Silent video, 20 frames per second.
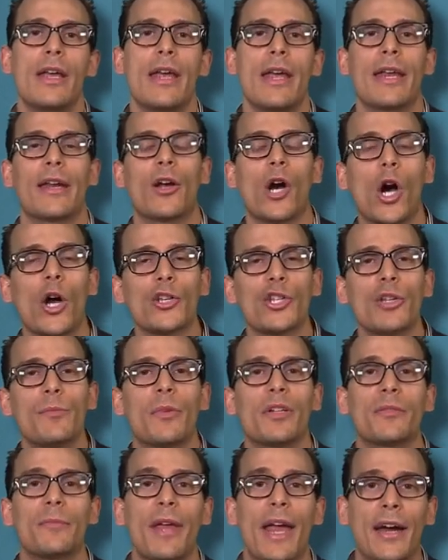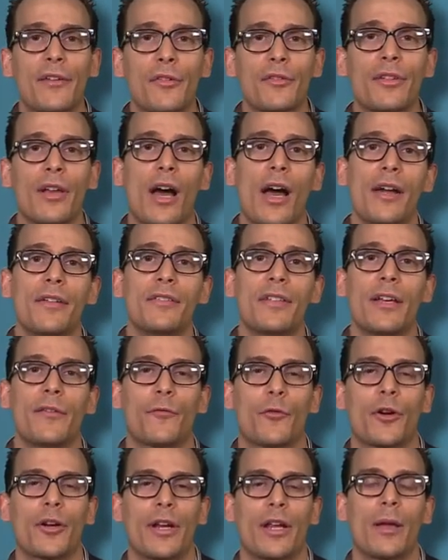and caution must be exercised
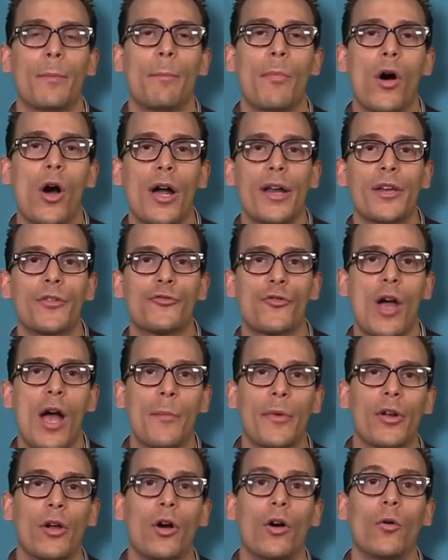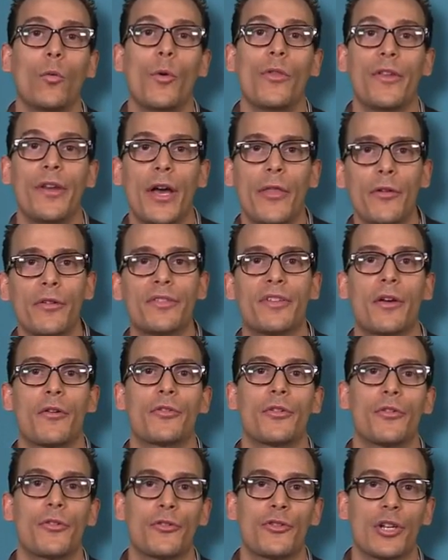if we're going to combine tramadol with another
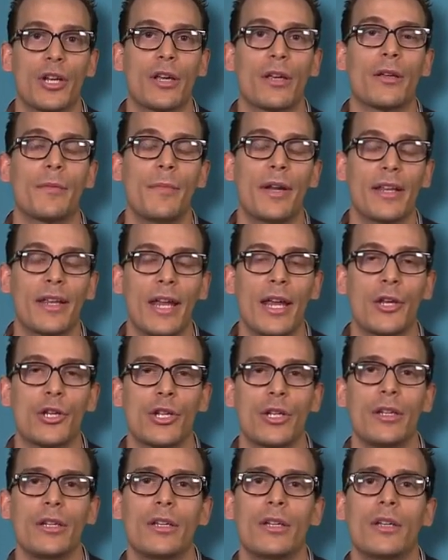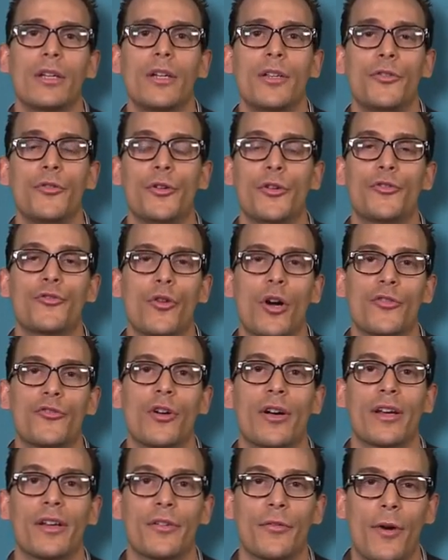serotonergic medication due to
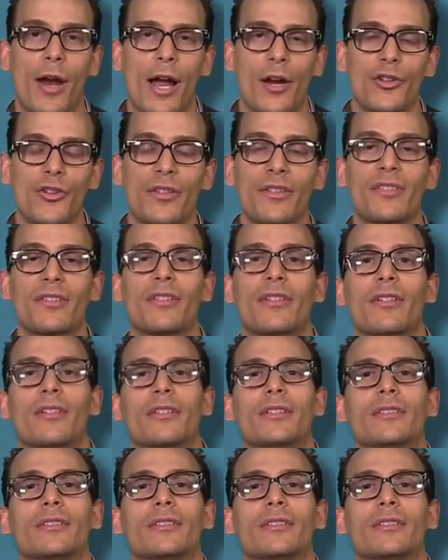drug-drug interactions.